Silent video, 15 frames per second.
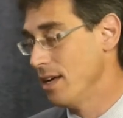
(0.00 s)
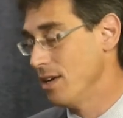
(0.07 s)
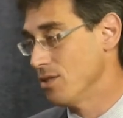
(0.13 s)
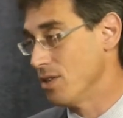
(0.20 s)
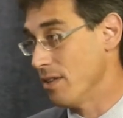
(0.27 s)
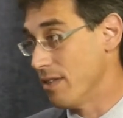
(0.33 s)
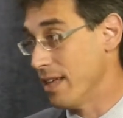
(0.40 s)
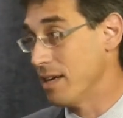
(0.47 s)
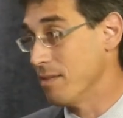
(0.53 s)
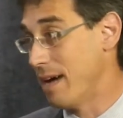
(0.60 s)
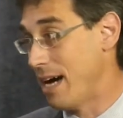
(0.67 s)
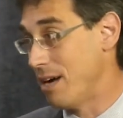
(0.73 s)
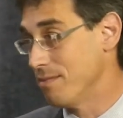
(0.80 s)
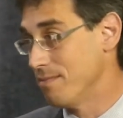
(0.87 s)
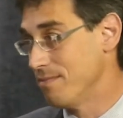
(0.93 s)
So you think
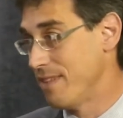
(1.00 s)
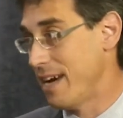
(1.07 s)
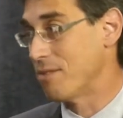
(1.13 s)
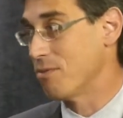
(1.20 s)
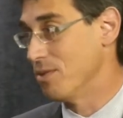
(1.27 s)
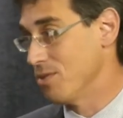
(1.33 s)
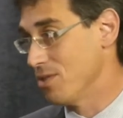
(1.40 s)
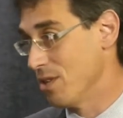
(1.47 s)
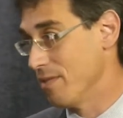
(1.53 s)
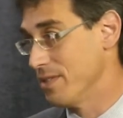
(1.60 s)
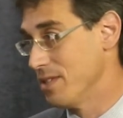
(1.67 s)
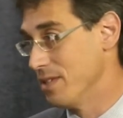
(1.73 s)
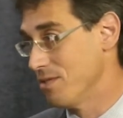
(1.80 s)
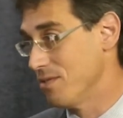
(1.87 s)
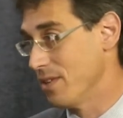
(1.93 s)
about veteran
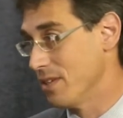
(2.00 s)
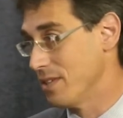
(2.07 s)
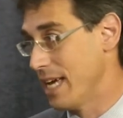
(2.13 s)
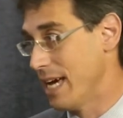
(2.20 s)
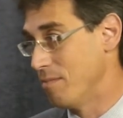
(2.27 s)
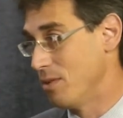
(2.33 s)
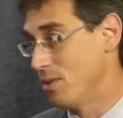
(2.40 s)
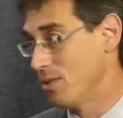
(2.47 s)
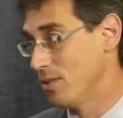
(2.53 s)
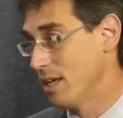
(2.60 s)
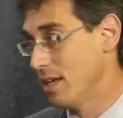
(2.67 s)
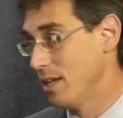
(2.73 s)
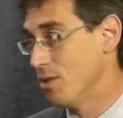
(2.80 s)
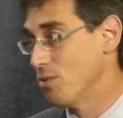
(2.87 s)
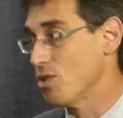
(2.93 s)
services, for example.
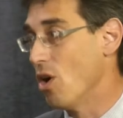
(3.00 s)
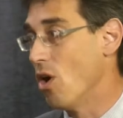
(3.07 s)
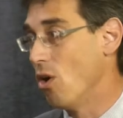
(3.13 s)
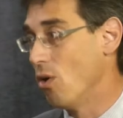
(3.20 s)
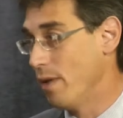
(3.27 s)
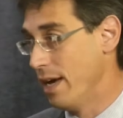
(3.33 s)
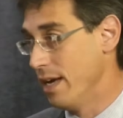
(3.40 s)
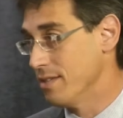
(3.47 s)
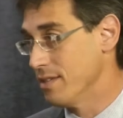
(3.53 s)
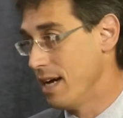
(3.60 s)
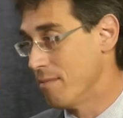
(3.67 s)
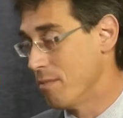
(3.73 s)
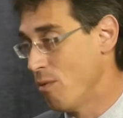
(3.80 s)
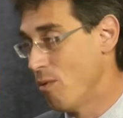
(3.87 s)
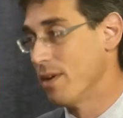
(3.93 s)
There's always,
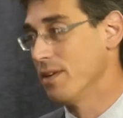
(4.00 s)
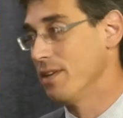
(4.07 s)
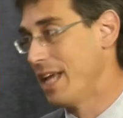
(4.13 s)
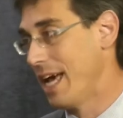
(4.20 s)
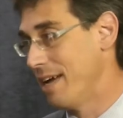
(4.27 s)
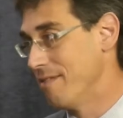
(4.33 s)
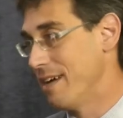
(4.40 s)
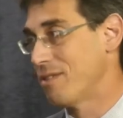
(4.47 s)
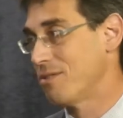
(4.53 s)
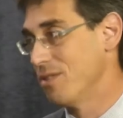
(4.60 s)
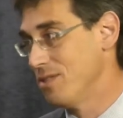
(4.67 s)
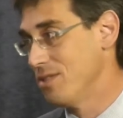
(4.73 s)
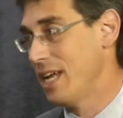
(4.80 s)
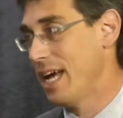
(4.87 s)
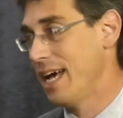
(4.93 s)
on Memorial Day and
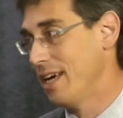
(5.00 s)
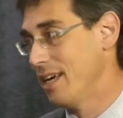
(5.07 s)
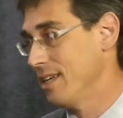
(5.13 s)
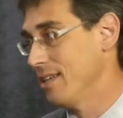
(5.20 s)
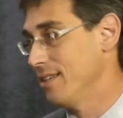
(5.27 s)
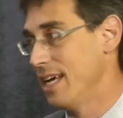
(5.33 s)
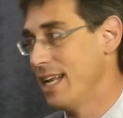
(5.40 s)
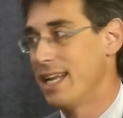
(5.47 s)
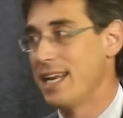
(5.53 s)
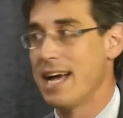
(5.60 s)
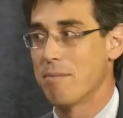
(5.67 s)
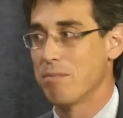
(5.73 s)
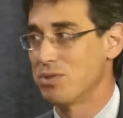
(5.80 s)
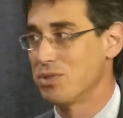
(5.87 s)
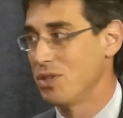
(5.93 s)
Veterans Day, and any
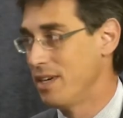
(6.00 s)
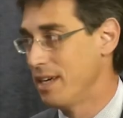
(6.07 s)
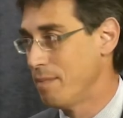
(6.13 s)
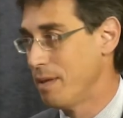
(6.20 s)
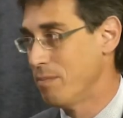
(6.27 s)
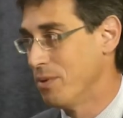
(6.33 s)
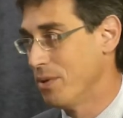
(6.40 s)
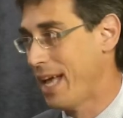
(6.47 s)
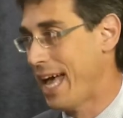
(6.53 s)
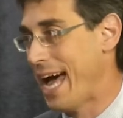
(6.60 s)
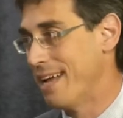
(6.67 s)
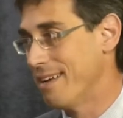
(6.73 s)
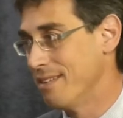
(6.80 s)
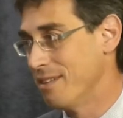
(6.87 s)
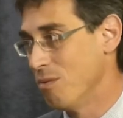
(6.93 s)
opportunity people
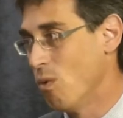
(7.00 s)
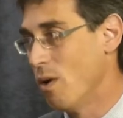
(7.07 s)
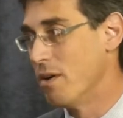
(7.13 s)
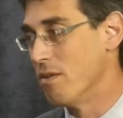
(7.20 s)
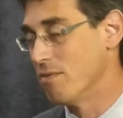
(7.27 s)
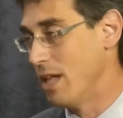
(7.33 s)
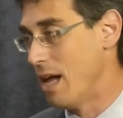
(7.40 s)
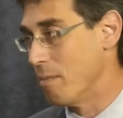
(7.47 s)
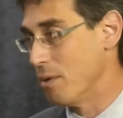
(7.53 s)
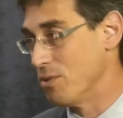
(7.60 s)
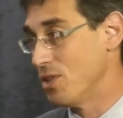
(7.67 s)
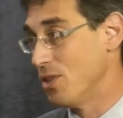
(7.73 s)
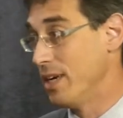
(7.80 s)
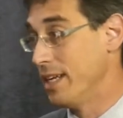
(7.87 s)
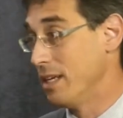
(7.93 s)
get, the wonderful
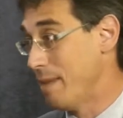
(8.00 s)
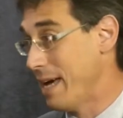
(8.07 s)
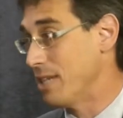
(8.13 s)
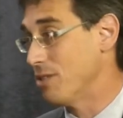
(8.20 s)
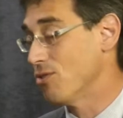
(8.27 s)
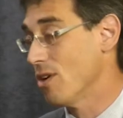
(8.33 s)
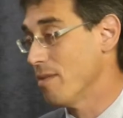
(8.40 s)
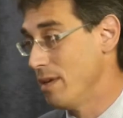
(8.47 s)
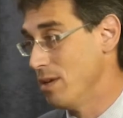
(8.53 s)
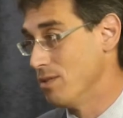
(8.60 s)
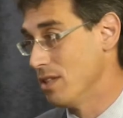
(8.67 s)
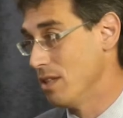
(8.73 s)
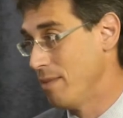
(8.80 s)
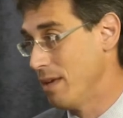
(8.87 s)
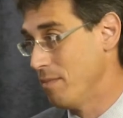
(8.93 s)
opportunity to pay tribute
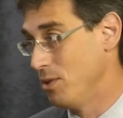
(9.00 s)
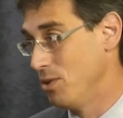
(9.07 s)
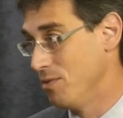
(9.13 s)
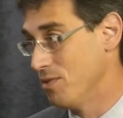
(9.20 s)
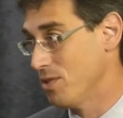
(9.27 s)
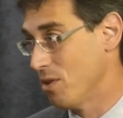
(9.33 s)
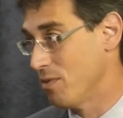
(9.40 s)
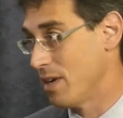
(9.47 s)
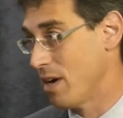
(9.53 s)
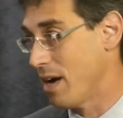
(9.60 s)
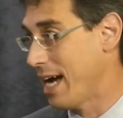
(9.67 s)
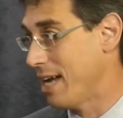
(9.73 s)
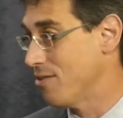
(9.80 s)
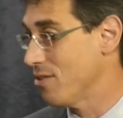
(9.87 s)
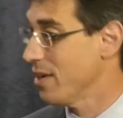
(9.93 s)
to the people who have served our
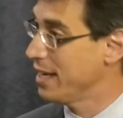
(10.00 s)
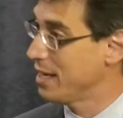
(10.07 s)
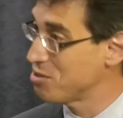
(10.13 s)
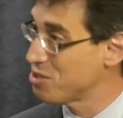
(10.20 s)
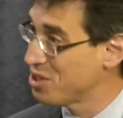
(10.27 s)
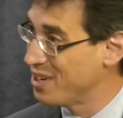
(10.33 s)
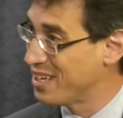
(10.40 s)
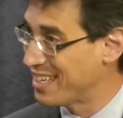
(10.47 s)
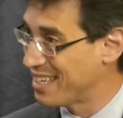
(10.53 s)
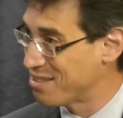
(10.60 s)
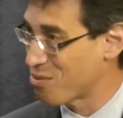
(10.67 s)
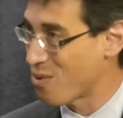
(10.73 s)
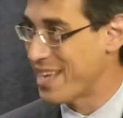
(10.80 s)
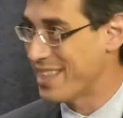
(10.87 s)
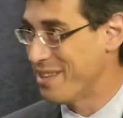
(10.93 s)
country, and it's good and
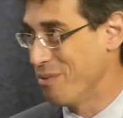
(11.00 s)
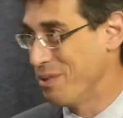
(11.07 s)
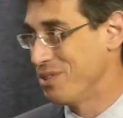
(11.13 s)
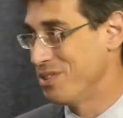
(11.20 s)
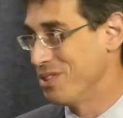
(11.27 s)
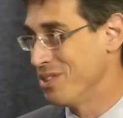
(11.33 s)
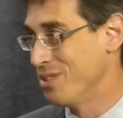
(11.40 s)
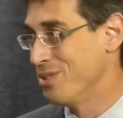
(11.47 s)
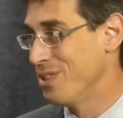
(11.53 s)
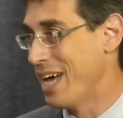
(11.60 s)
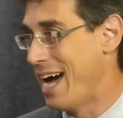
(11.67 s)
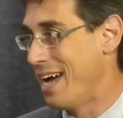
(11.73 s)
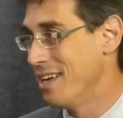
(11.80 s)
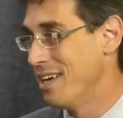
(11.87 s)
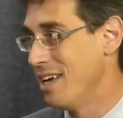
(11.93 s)
it's right that we should do
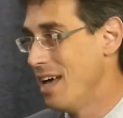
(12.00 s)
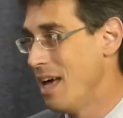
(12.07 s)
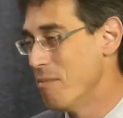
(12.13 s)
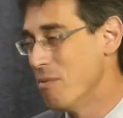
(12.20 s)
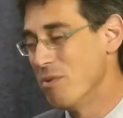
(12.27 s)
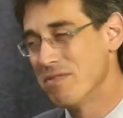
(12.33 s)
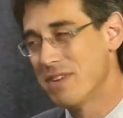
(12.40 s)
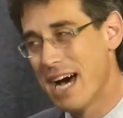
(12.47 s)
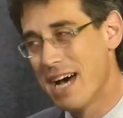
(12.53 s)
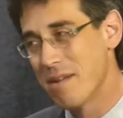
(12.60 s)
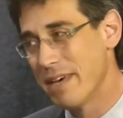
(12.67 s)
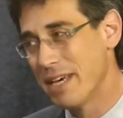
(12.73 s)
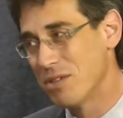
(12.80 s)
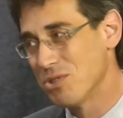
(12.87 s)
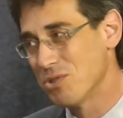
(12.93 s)
that. But we've got to
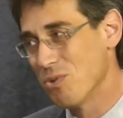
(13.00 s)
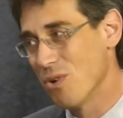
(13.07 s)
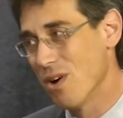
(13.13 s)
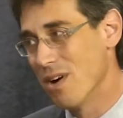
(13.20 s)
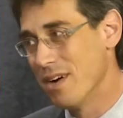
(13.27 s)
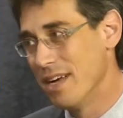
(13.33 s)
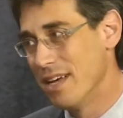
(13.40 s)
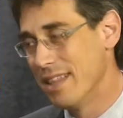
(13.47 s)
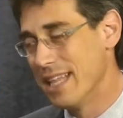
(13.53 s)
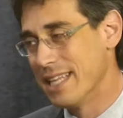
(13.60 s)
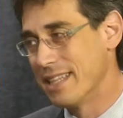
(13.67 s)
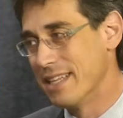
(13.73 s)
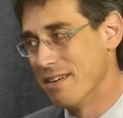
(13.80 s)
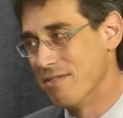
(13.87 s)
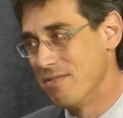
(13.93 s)
make sure
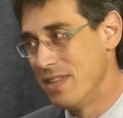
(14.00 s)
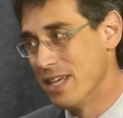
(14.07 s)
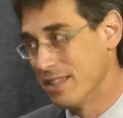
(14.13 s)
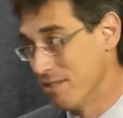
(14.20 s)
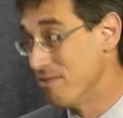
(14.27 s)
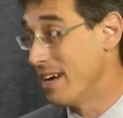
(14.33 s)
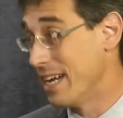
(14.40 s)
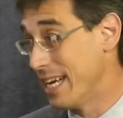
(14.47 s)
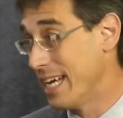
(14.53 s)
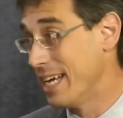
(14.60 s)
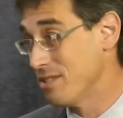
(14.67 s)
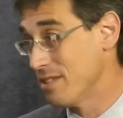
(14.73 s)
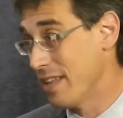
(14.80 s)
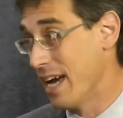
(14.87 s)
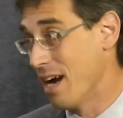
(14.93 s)
that the funding
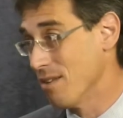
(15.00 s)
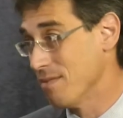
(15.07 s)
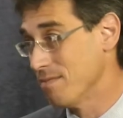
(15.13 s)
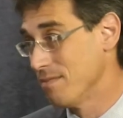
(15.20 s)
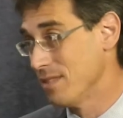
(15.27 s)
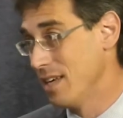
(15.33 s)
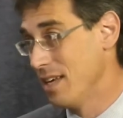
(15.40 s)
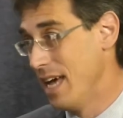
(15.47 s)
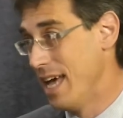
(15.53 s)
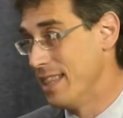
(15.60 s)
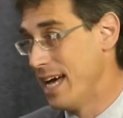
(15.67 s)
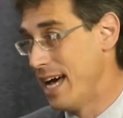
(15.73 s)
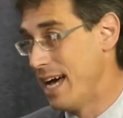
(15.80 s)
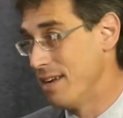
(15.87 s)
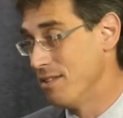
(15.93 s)
is there, and
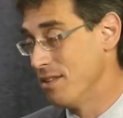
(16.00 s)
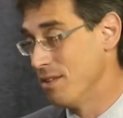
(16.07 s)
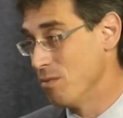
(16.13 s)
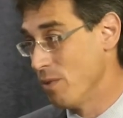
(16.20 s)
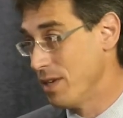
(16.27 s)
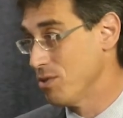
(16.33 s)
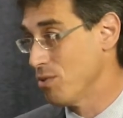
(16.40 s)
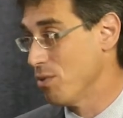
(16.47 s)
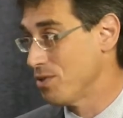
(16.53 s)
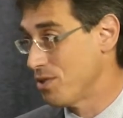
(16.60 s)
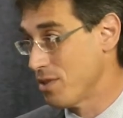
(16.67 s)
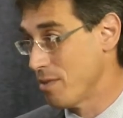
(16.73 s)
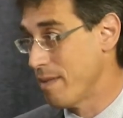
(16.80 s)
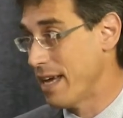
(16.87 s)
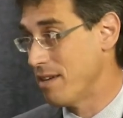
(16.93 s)
that the
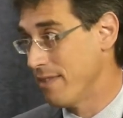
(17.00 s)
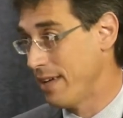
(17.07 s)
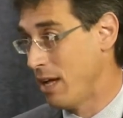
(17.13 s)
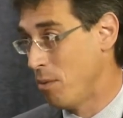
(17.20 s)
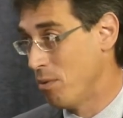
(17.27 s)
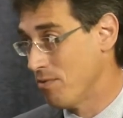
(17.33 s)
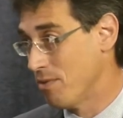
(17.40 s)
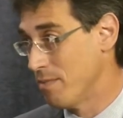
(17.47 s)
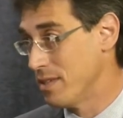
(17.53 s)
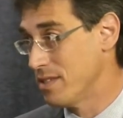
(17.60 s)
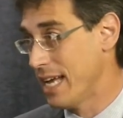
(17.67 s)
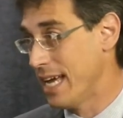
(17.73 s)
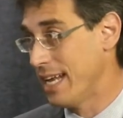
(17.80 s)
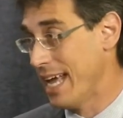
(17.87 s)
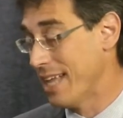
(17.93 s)
resources are made available from the
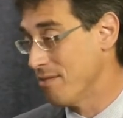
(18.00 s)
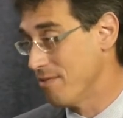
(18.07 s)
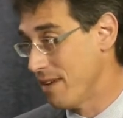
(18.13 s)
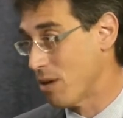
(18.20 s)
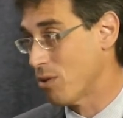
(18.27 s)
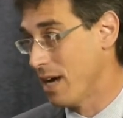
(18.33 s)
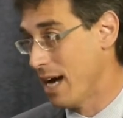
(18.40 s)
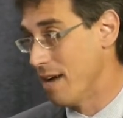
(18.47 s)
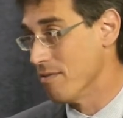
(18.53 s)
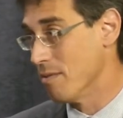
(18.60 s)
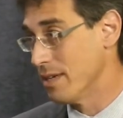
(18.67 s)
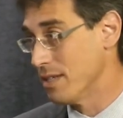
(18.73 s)
state and the federal government